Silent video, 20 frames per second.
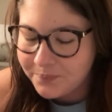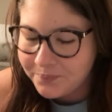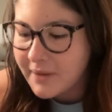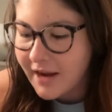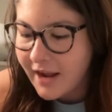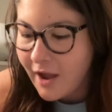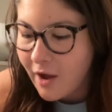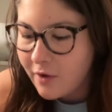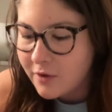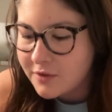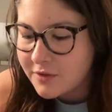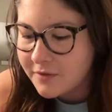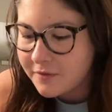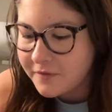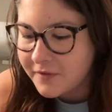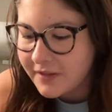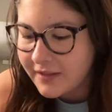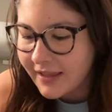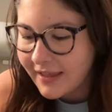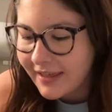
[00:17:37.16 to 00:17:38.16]
but I also
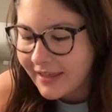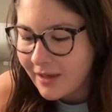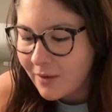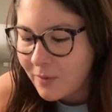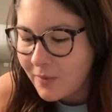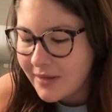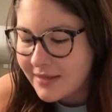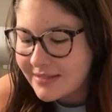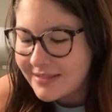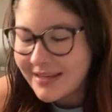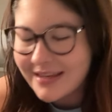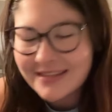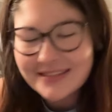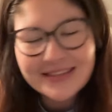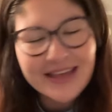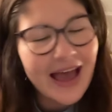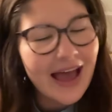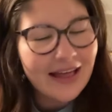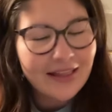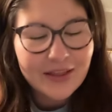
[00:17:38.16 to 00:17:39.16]
feel like it was
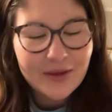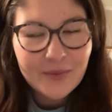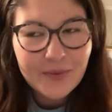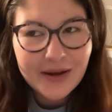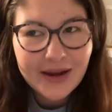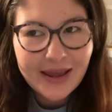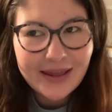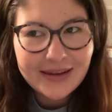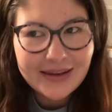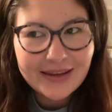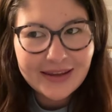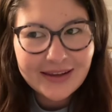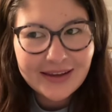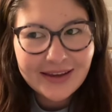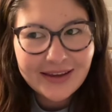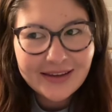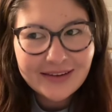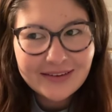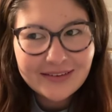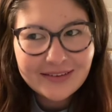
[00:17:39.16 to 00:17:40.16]
exactly what I
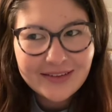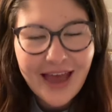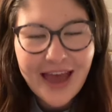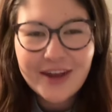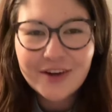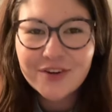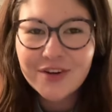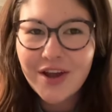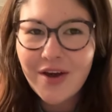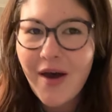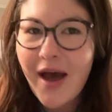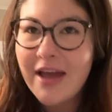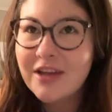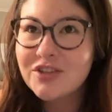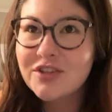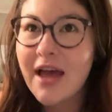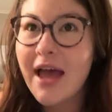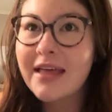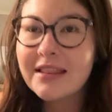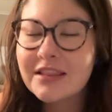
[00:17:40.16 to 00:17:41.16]
needed. I don't know.
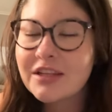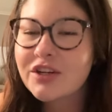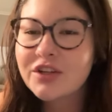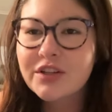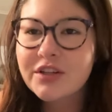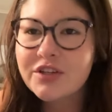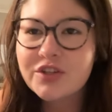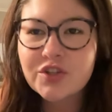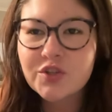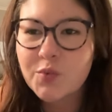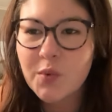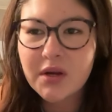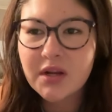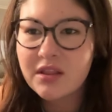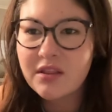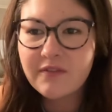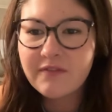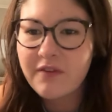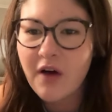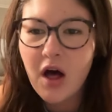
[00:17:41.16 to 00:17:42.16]
I literally just
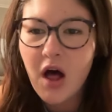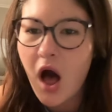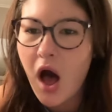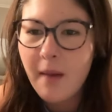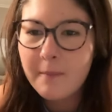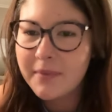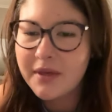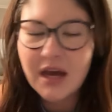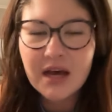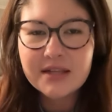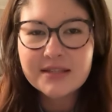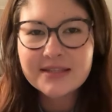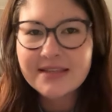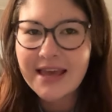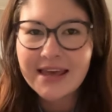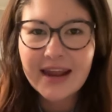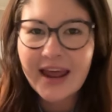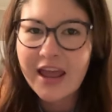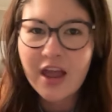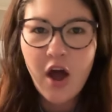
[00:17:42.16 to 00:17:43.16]
wanted the fall ambiance
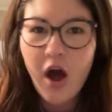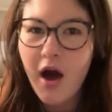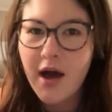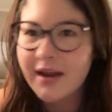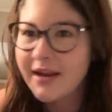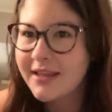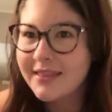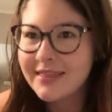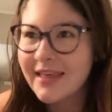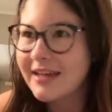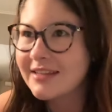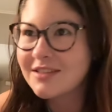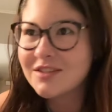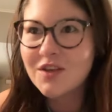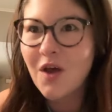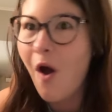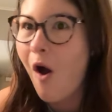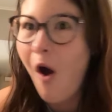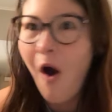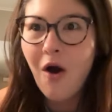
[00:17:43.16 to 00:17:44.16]
and I got it.
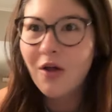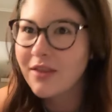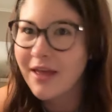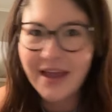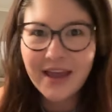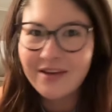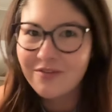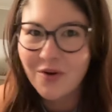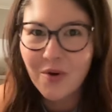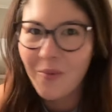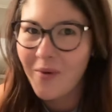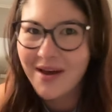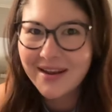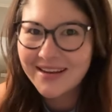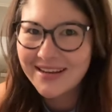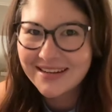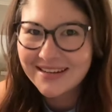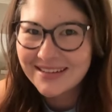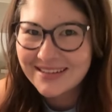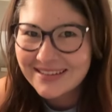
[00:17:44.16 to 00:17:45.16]
That's all I ever
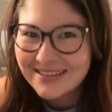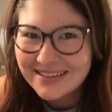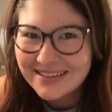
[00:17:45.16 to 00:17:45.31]
wanted.